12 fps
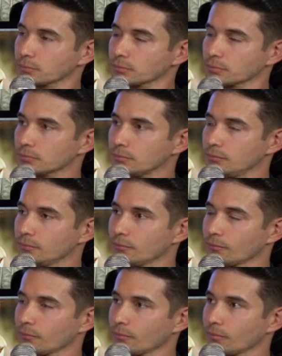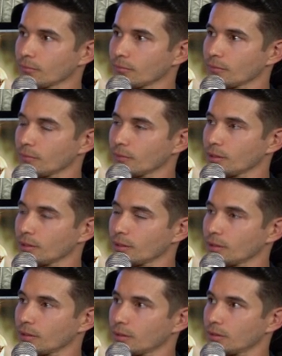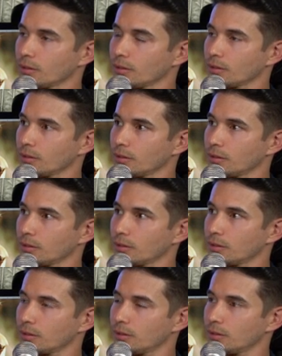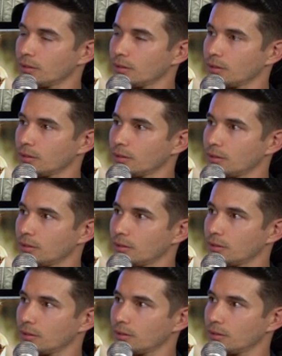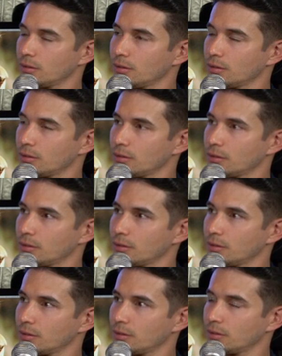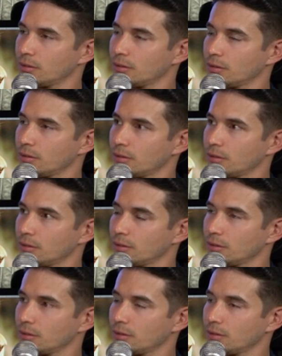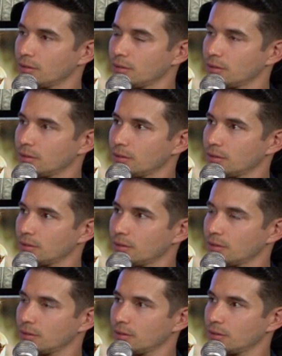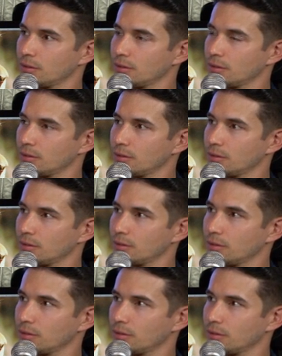(not speaking)